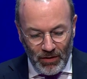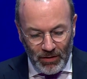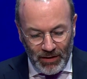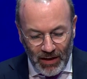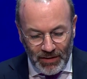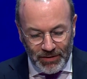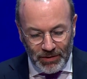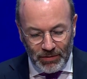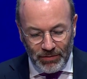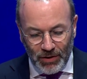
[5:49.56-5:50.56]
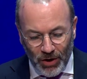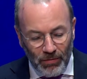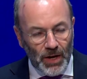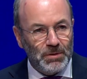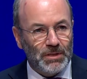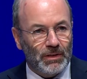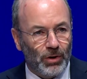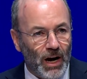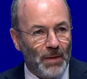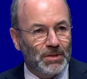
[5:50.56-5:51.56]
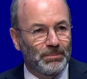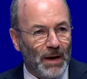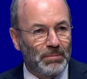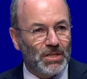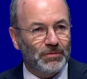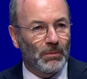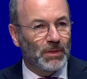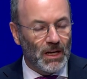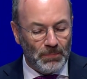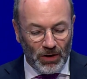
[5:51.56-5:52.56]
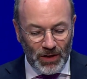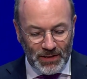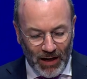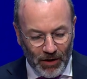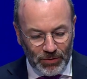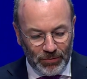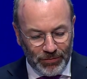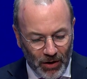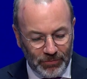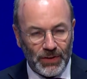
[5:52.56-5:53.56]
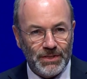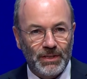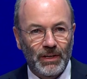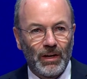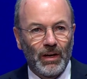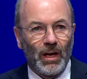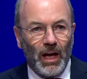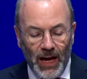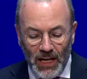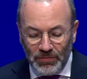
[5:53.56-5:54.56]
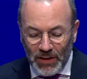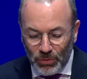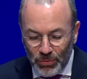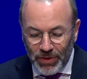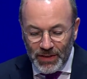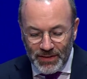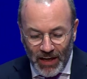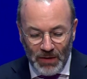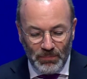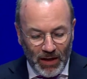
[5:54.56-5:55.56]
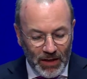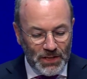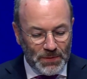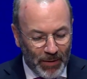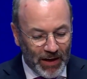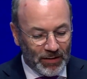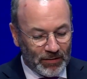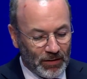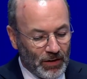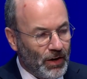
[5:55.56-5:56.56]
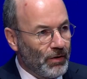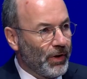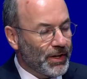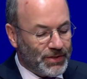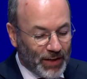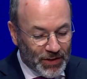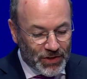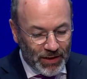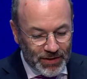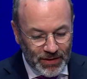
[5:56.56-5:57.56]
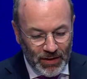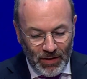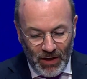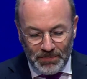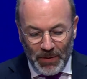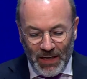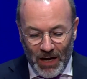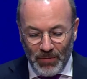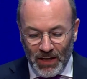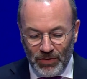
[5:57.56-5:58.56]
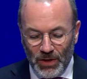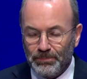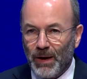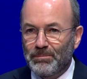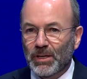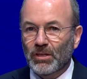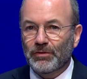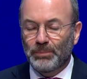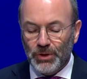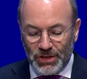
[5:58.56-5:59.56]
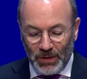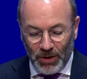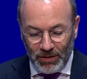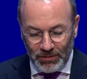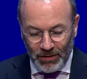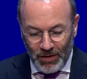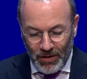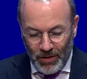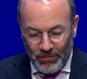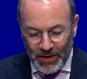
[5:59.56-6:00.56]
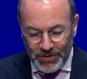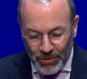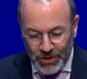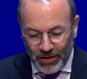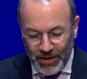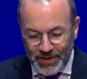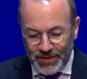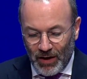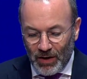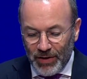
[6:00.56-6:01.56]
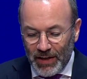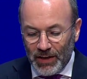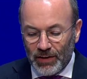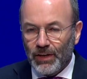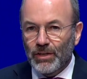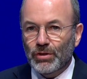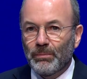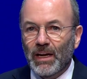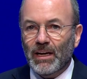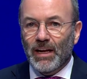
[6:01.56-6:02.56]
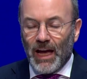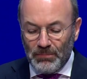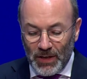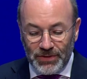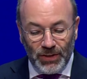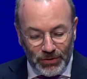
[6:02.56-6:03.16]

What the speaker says: kicked the corrupt Babiš from the Liberals out of office. And we do the same in Spain, where Sanchez is becoming the puppet of Puigdemont, where socialists are ready to make an amnesty